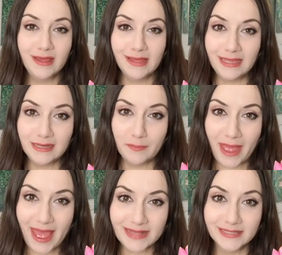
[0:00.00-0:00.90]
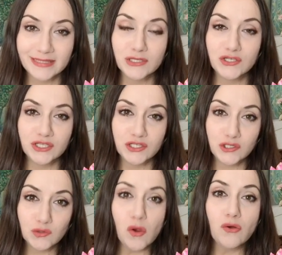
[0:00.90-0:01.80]
in the past, such as
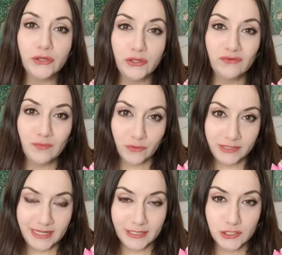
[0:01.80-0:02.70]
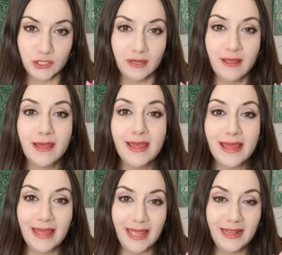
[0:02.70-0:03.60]
strong UV protection
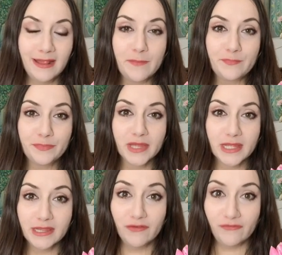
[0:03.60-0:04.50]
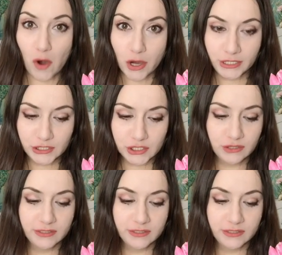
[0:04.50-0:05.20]
in the varnish.